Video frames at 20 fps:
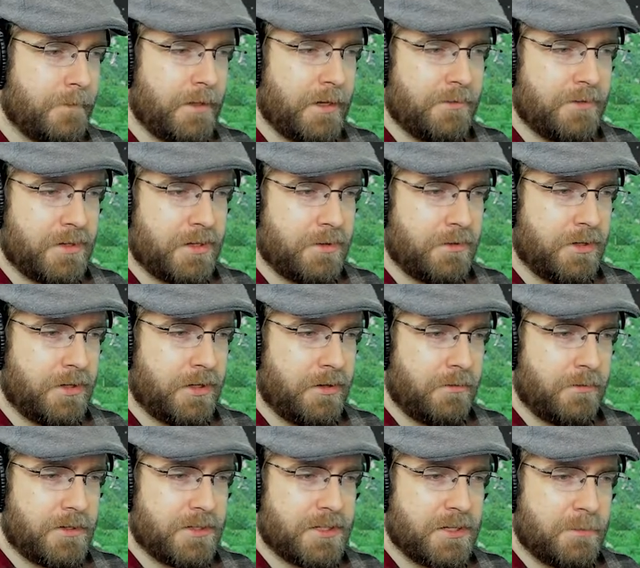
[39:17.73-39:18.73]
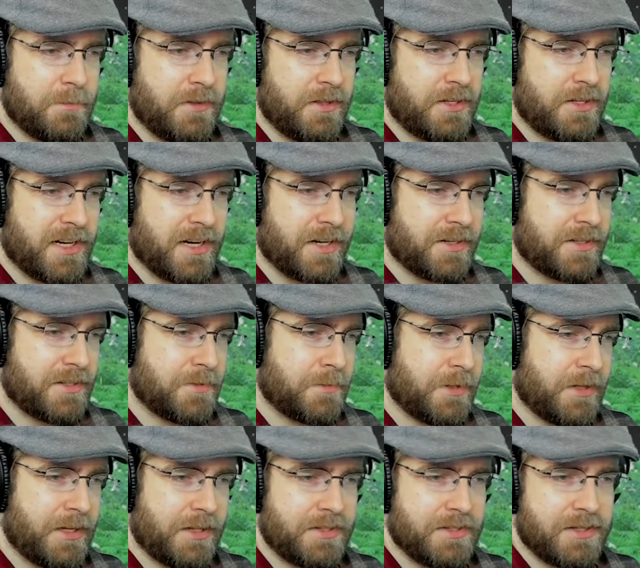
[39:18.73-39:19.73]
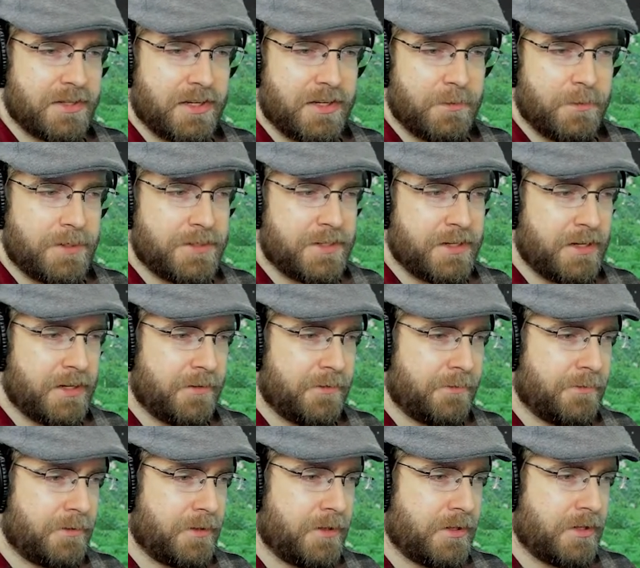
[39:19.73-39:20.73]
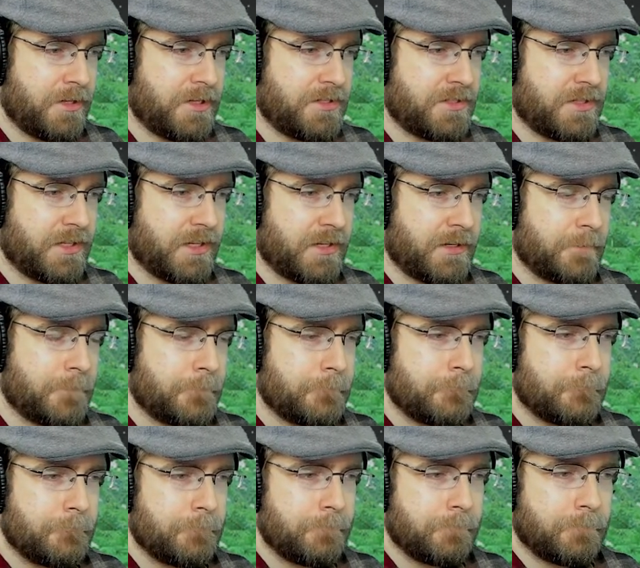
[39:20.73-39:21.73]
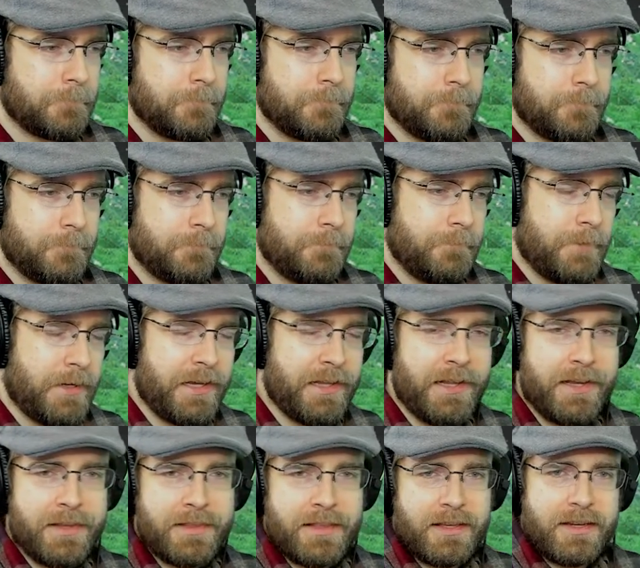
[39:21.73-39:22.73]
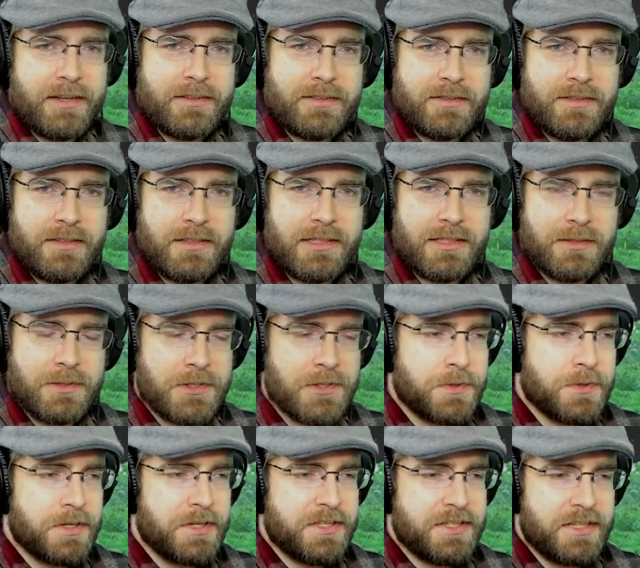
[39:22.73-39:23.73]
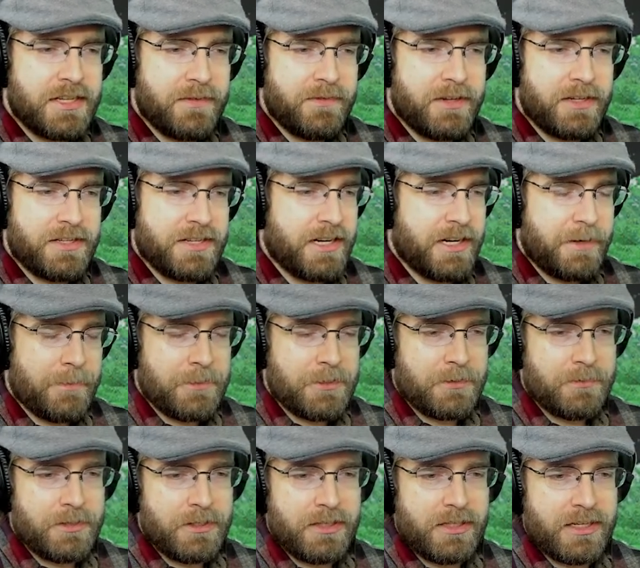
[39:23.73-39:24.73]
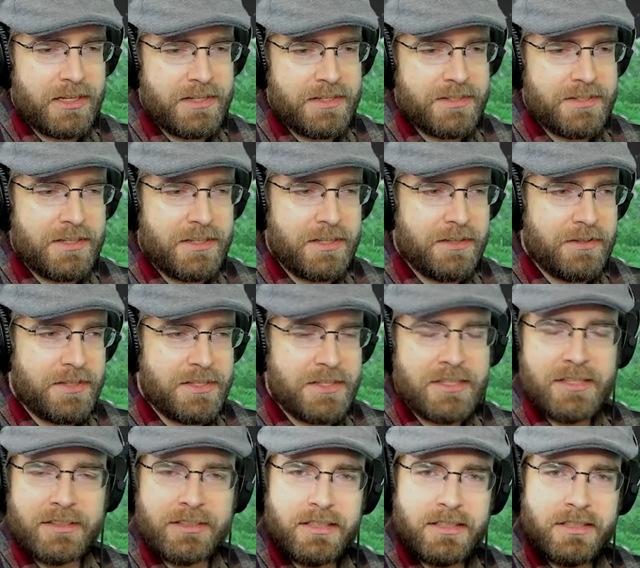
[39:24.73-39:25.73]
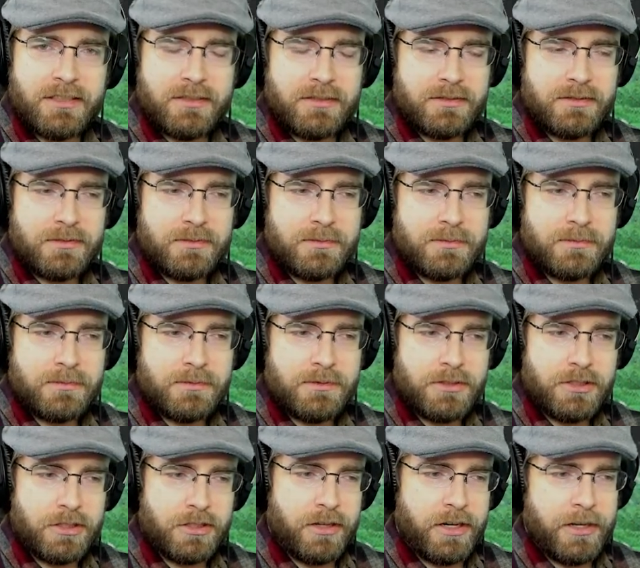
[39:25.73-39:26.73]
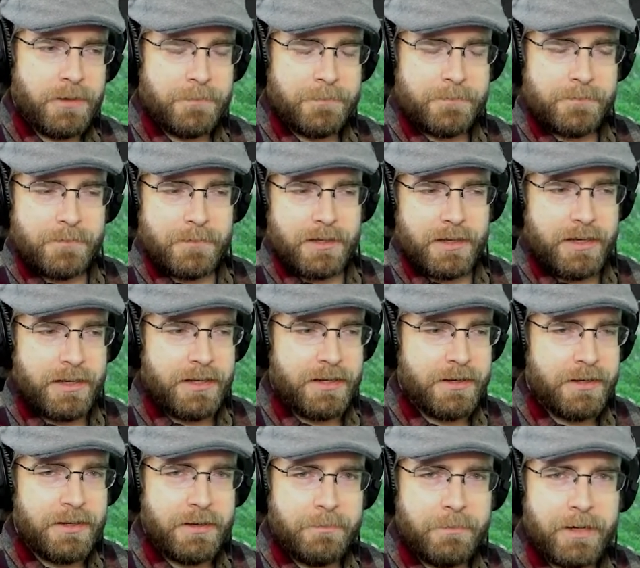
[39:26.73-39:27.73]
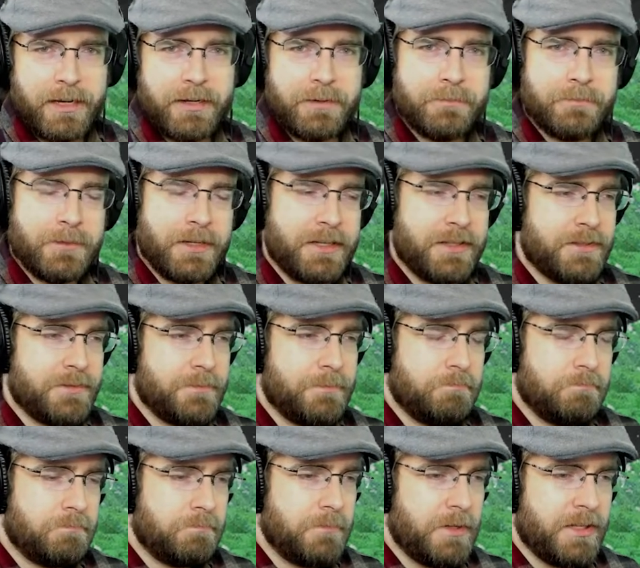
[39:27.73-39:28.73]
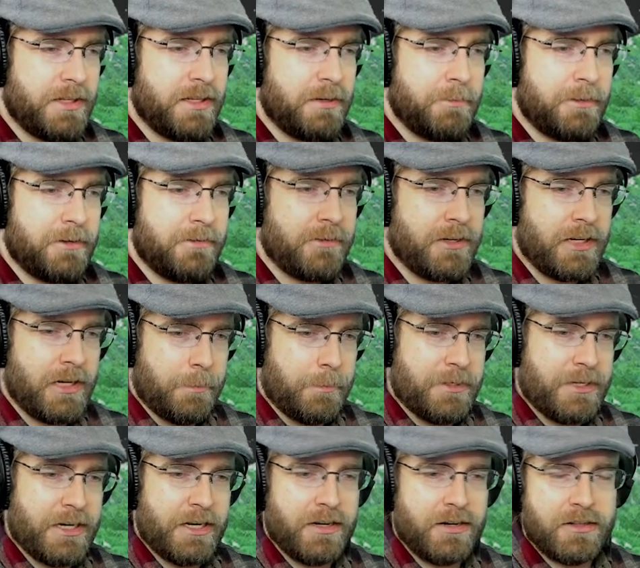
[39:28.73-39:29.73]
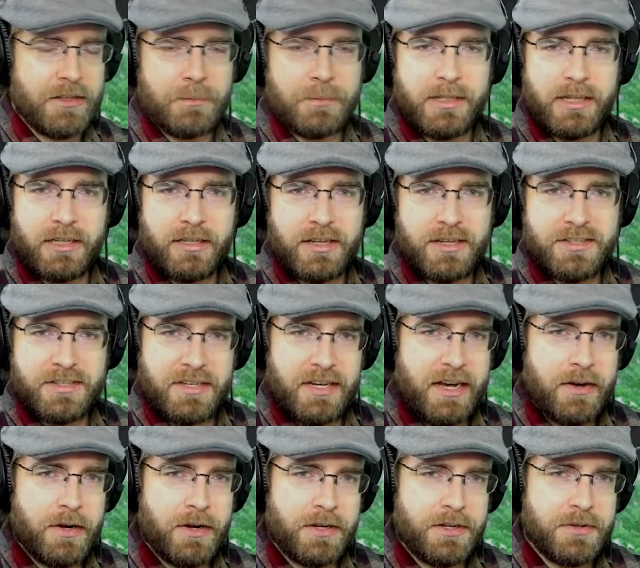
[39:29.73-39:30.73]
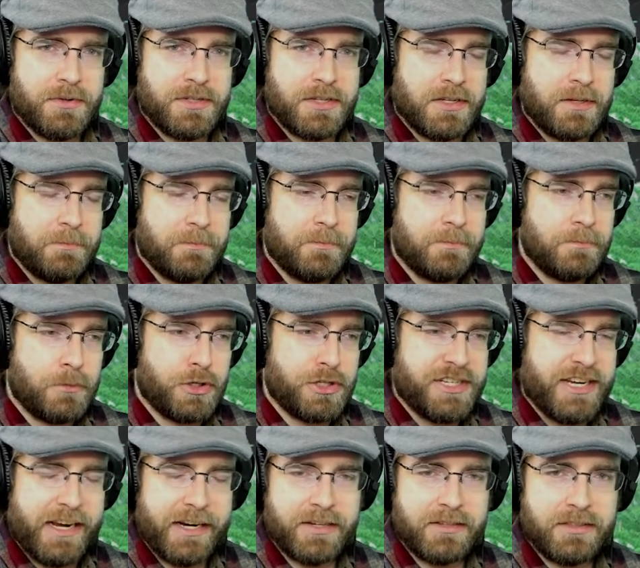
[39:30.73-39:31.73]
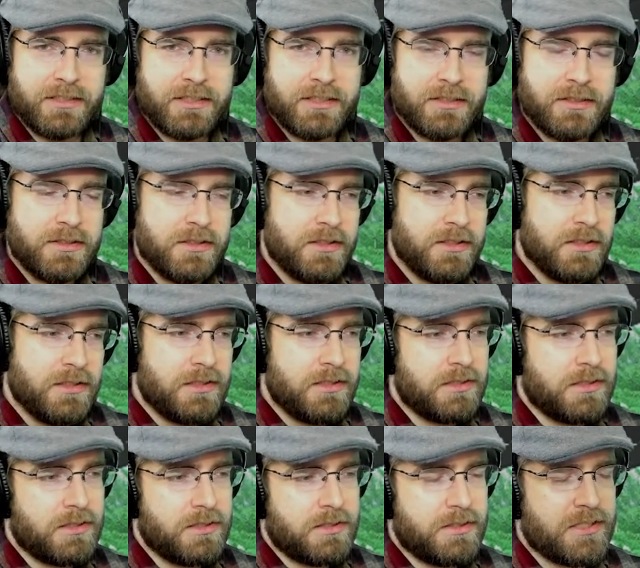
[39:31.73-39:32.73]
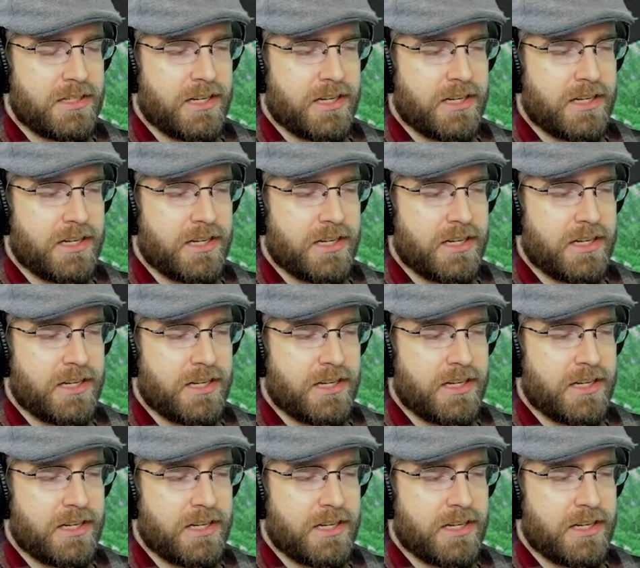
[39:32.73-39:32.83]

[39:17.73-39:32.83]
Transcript: After going over some of the tactics with Alice again, we set off for the east again. I like that the story is giving time to realize, you know, this is a long journey and might need a little bit of an update on the player as to how to use it more tactily, or